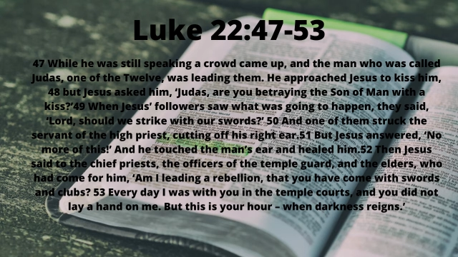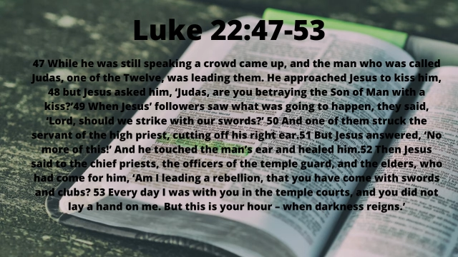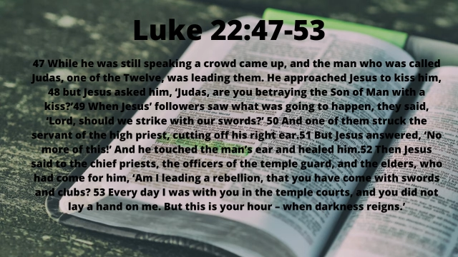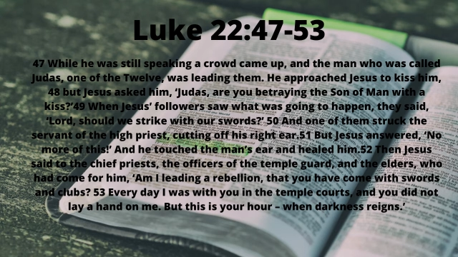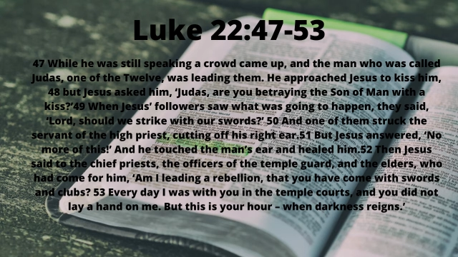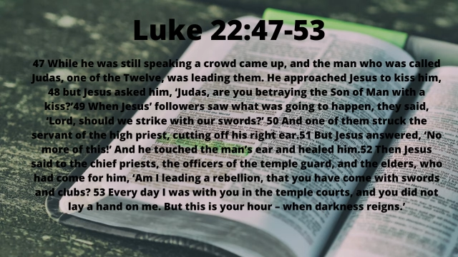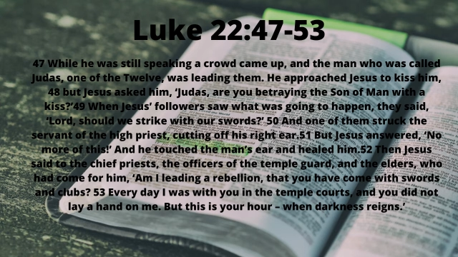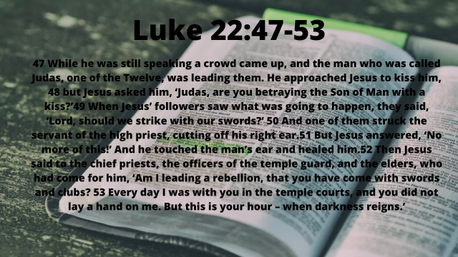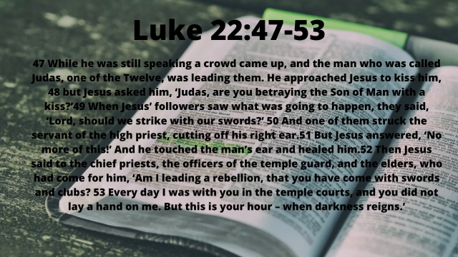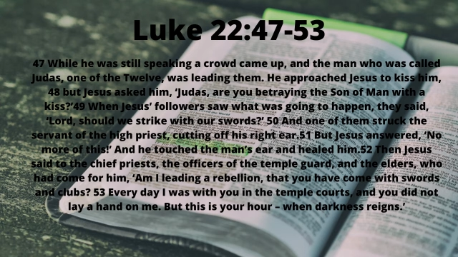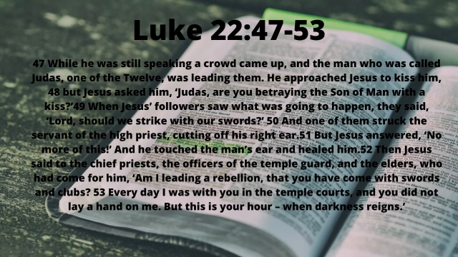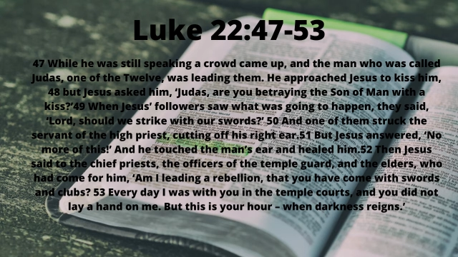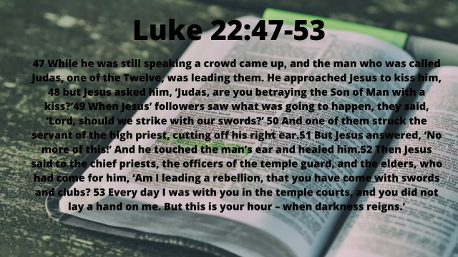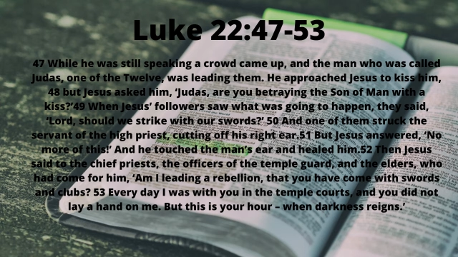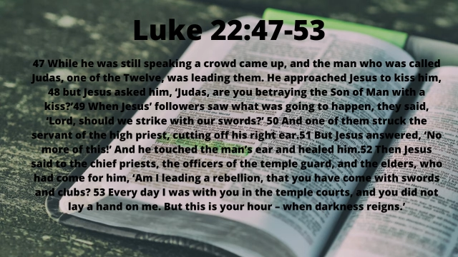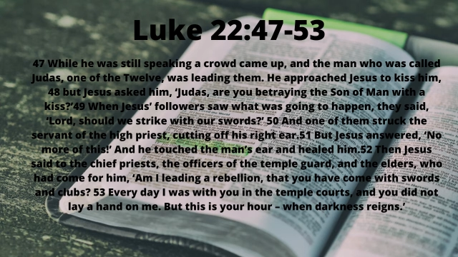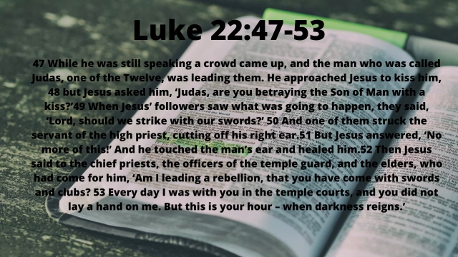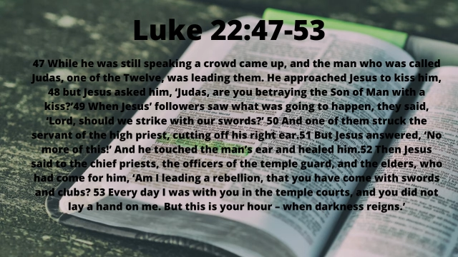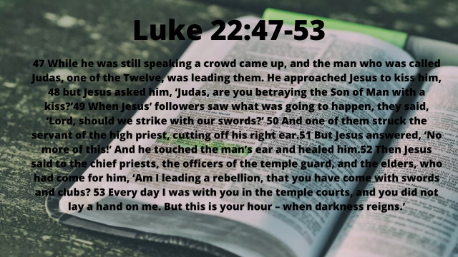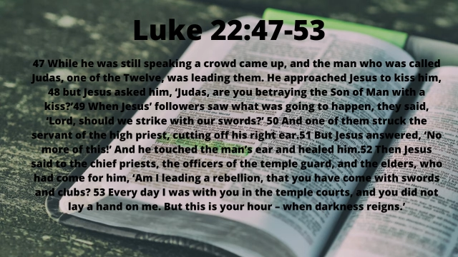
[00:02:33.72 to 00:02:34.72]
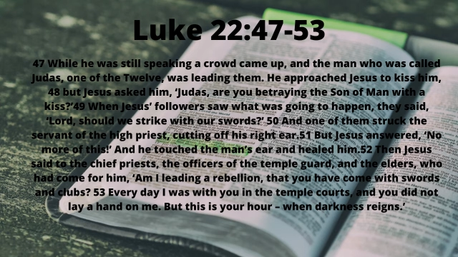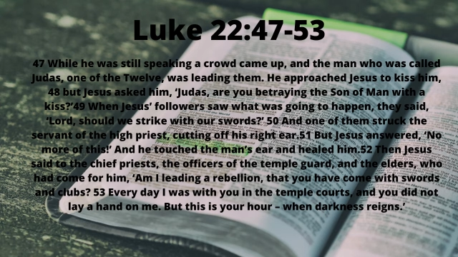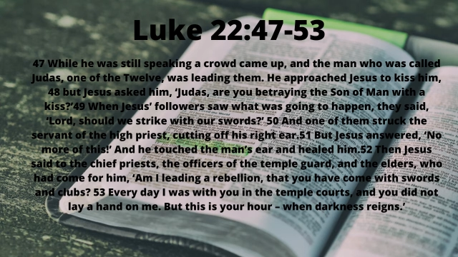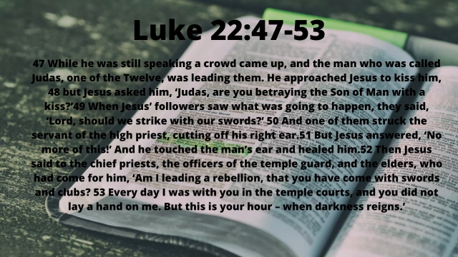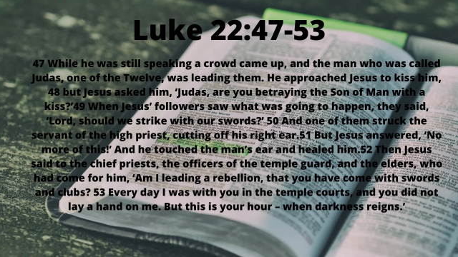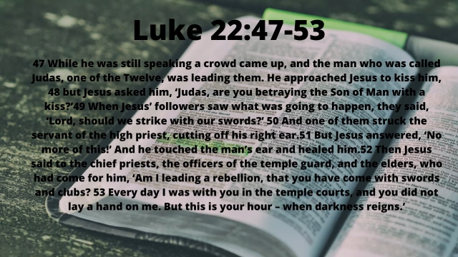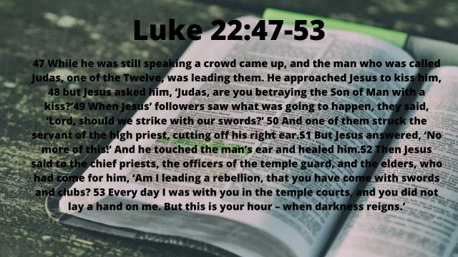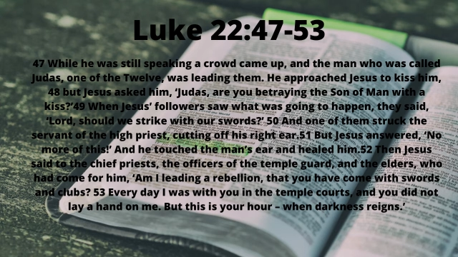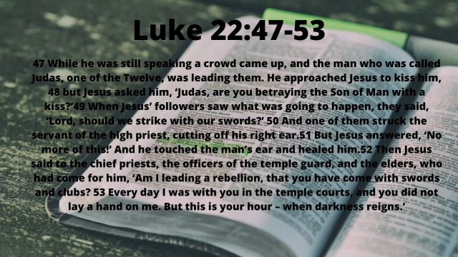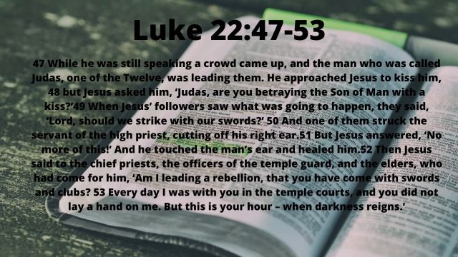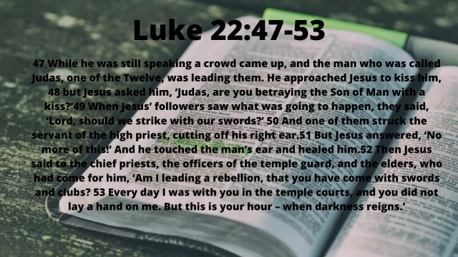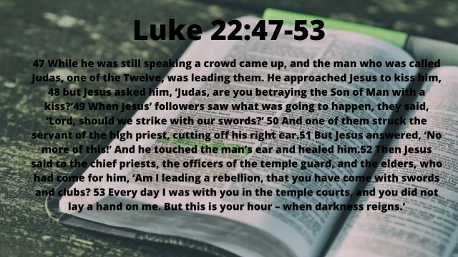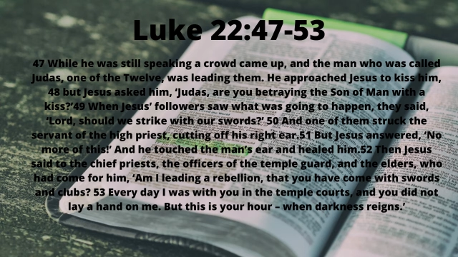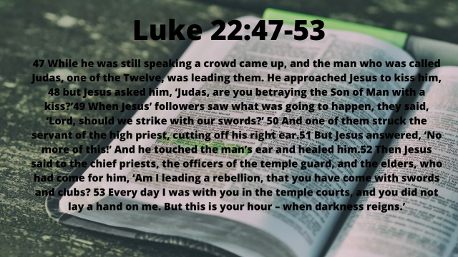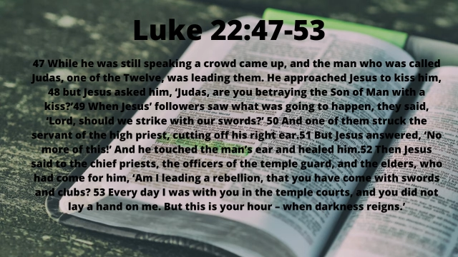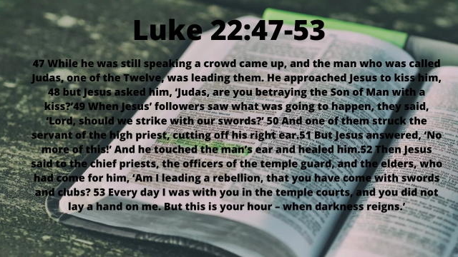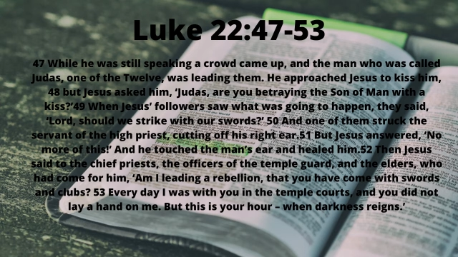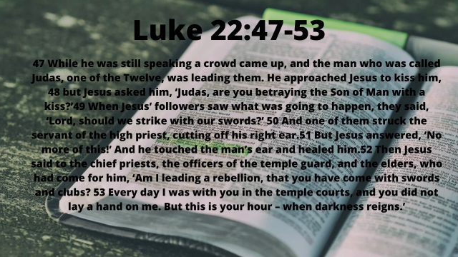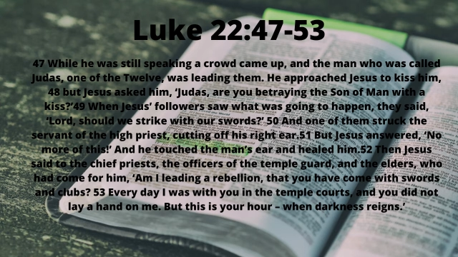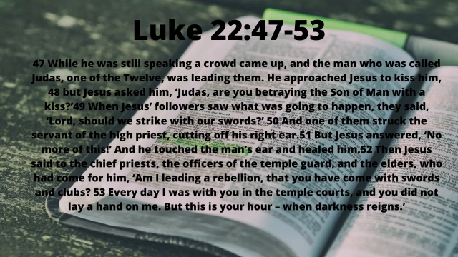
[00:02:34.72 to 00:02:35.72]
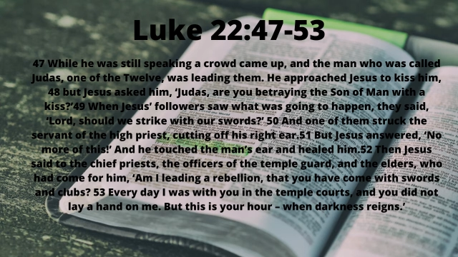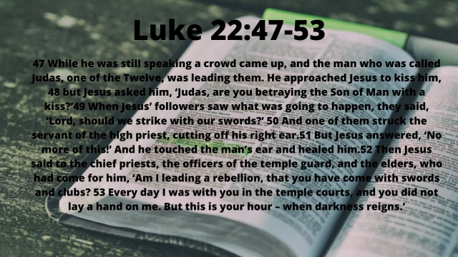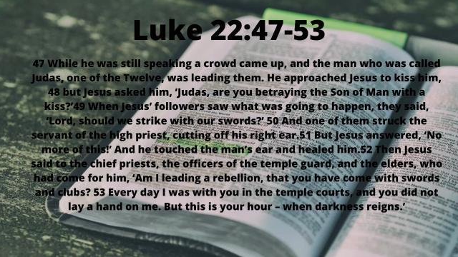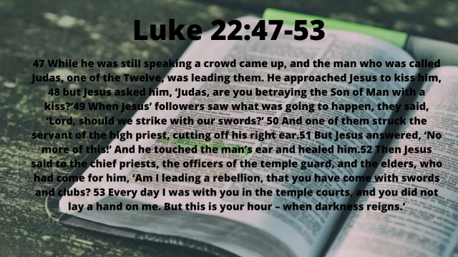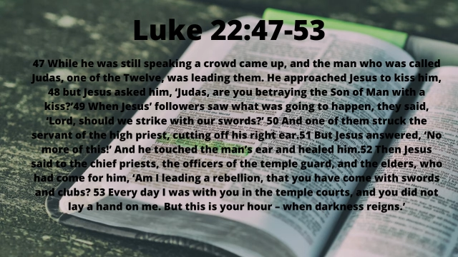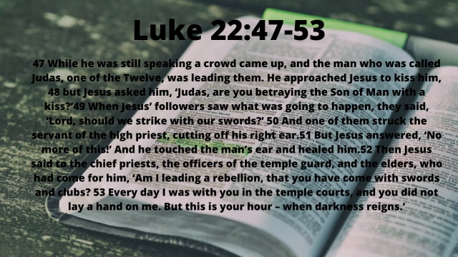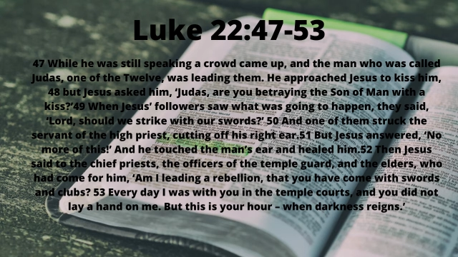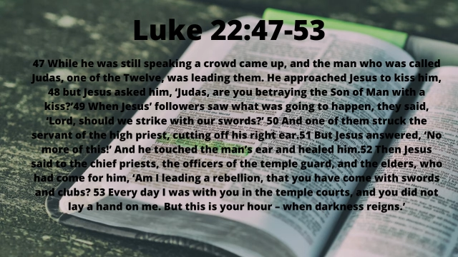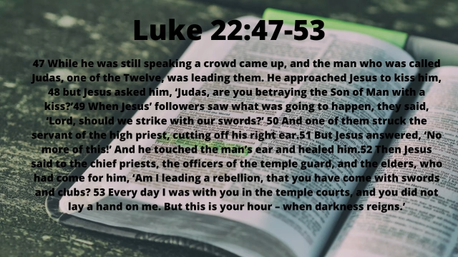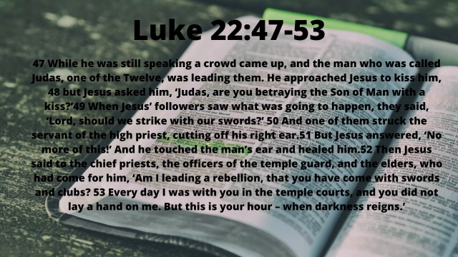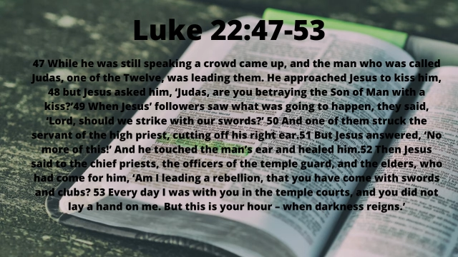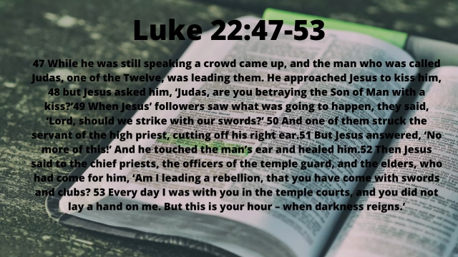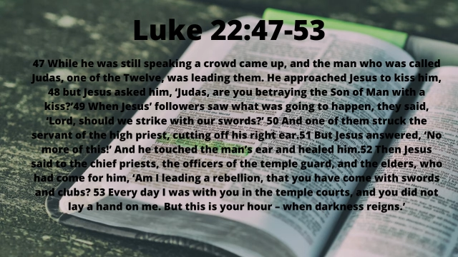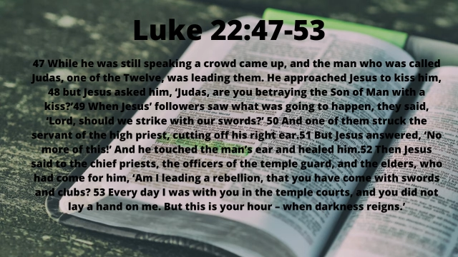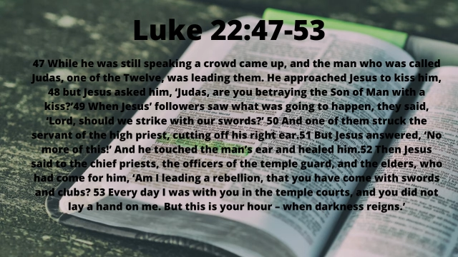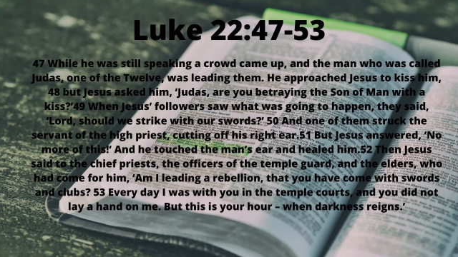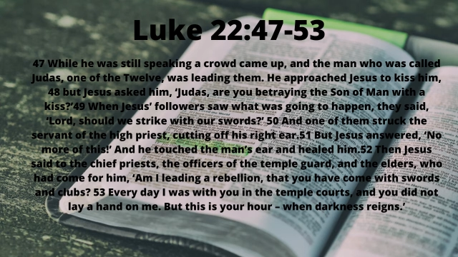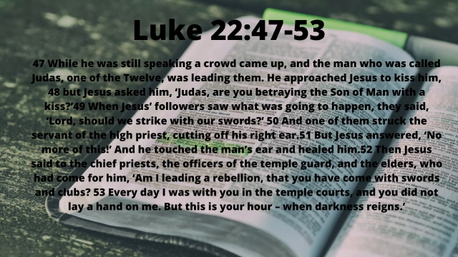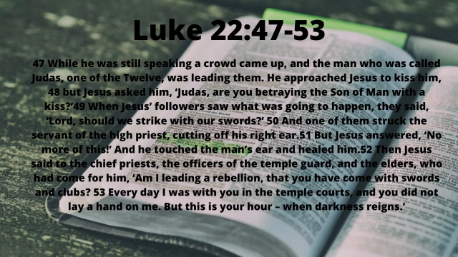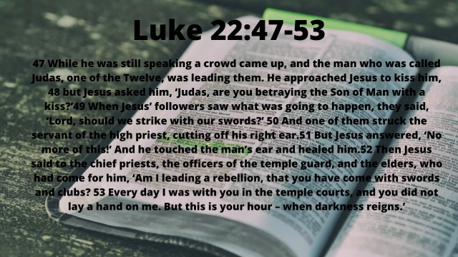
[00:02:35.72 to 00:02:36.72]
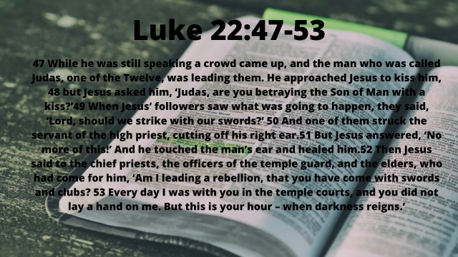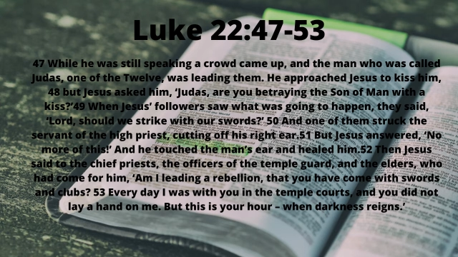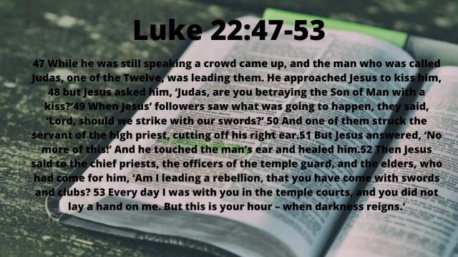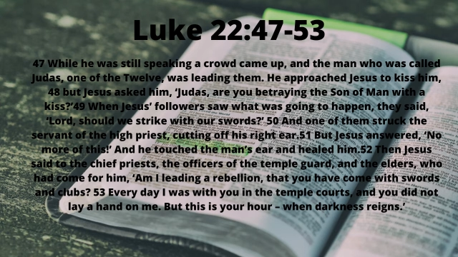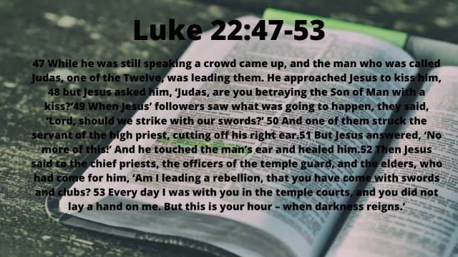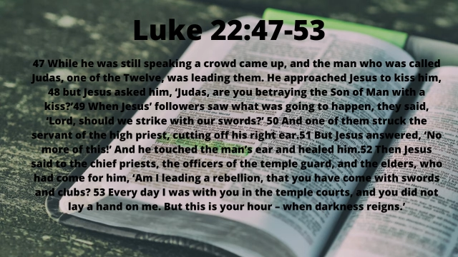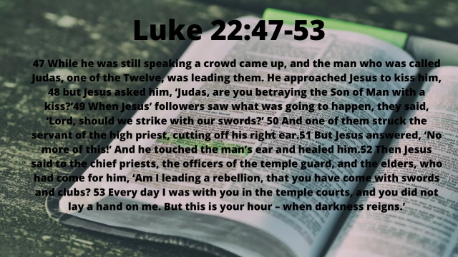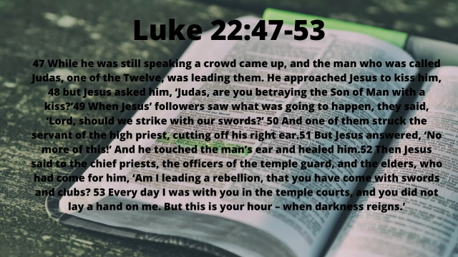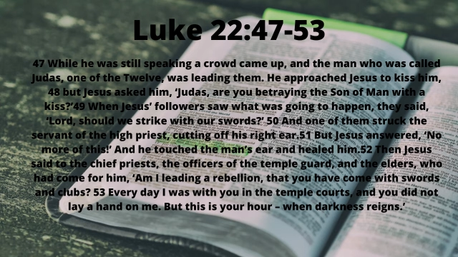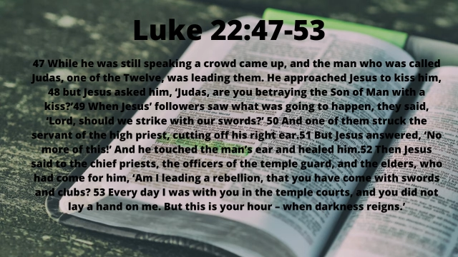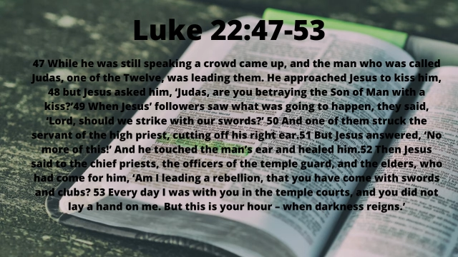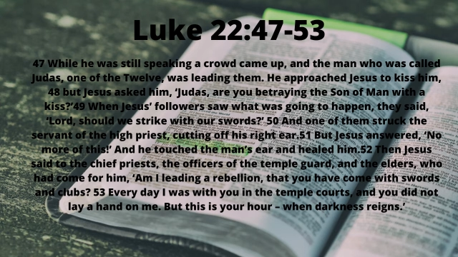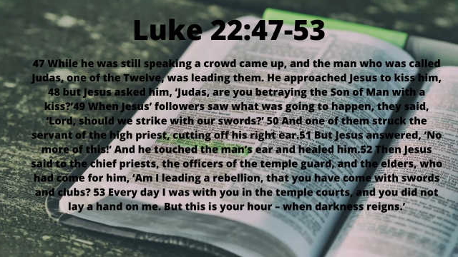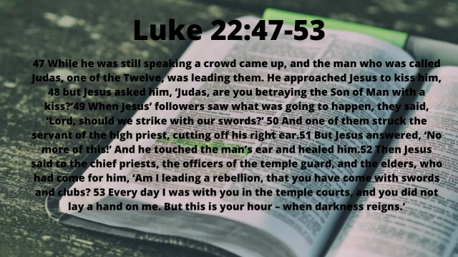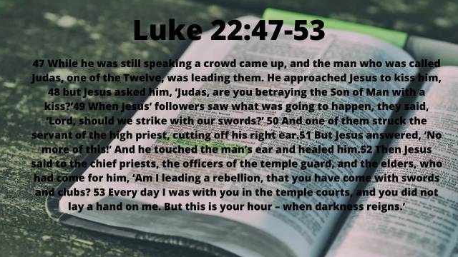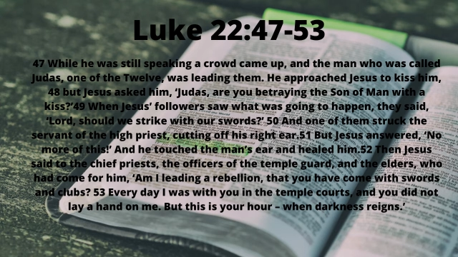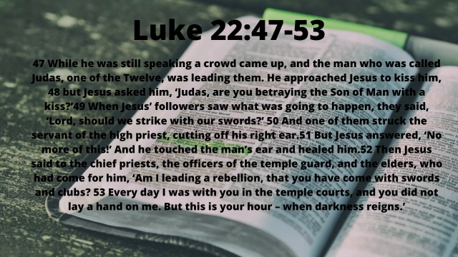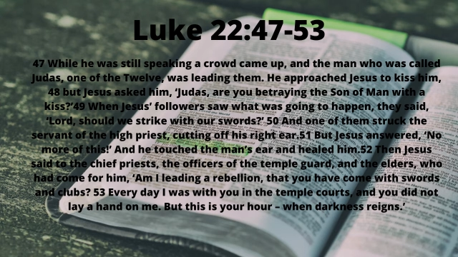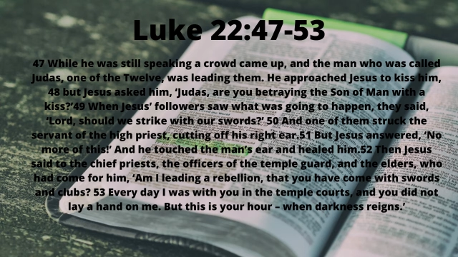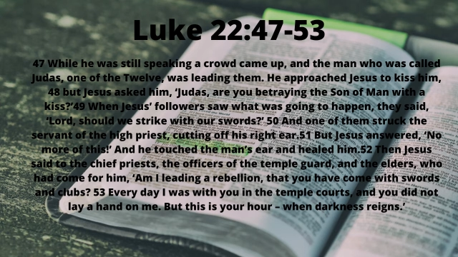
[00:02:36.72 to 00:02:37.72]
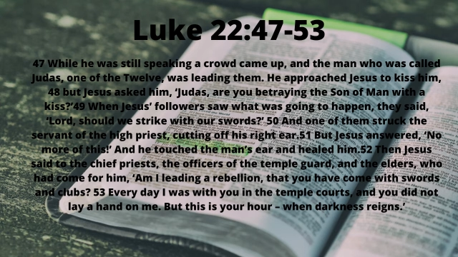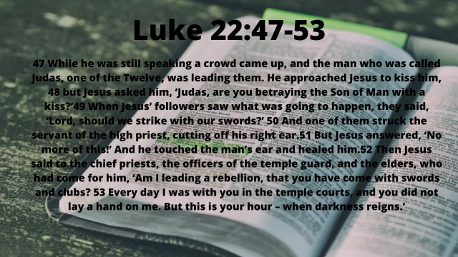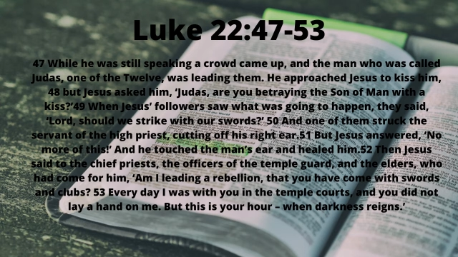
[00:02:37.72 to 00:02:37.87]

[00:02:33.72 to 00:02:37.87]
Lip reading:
Nobody's mouth can be seen.